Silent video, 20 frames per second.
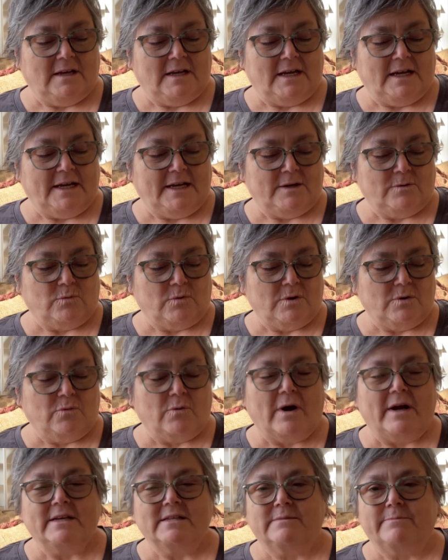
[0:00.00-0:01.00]
I had one
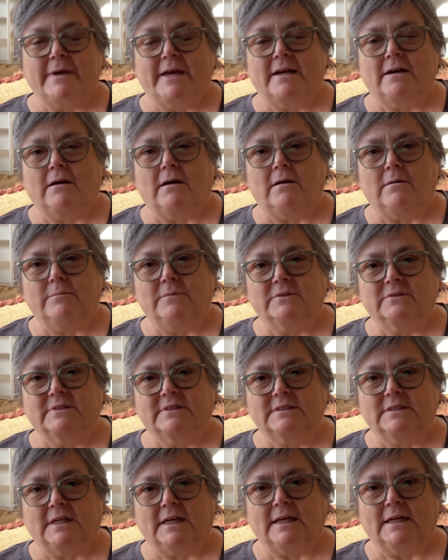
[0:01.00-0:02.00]
wise man
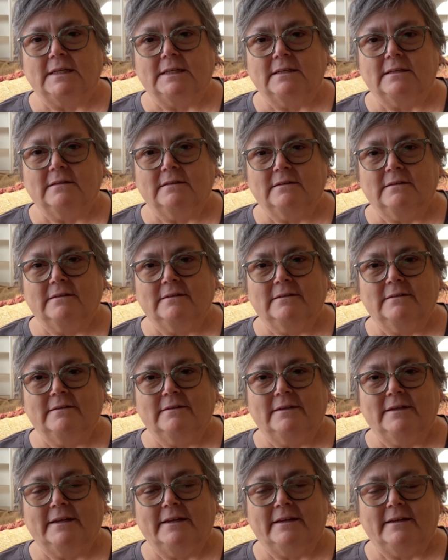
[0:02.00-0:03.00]
almost done
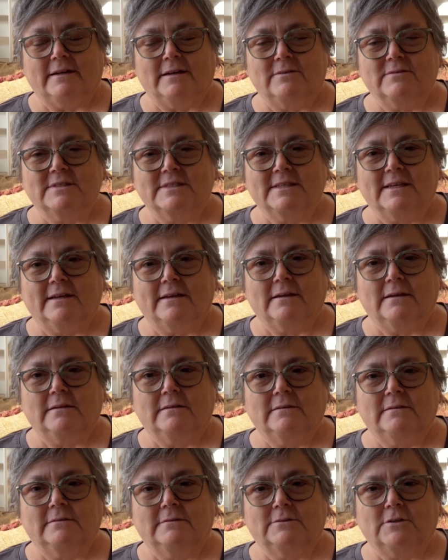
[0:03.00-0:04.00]
and I was like,
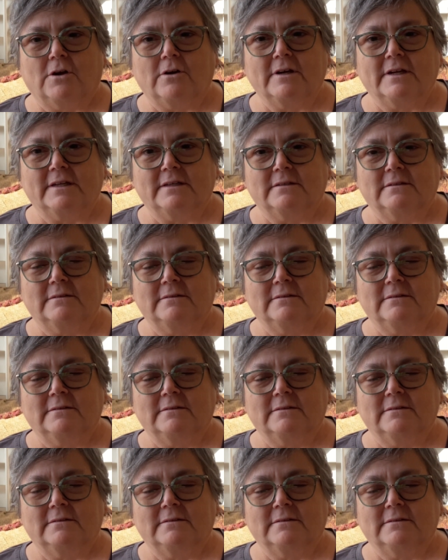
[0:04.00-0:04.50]
darn it,